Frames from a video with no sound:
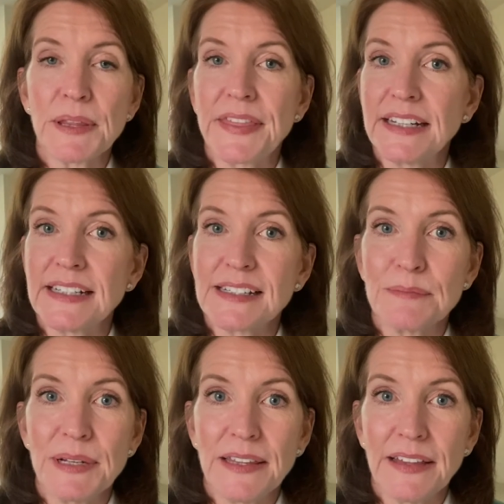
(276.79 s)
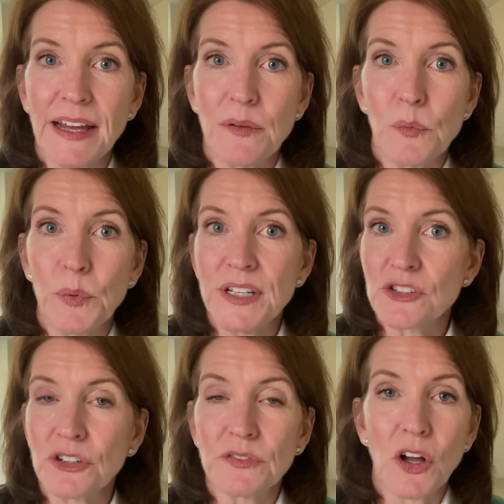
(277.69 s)
but that doesn't mean that we
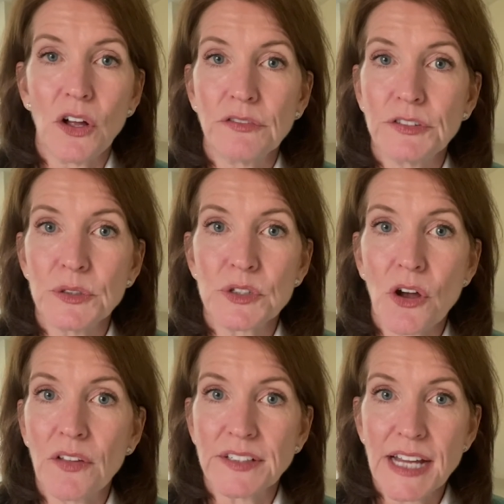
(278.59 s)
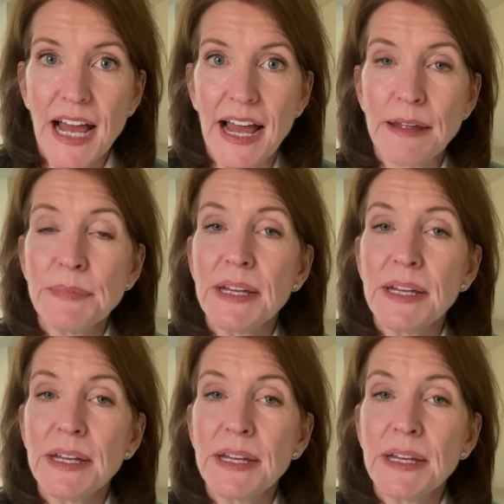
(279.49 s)
serve all foods all the time.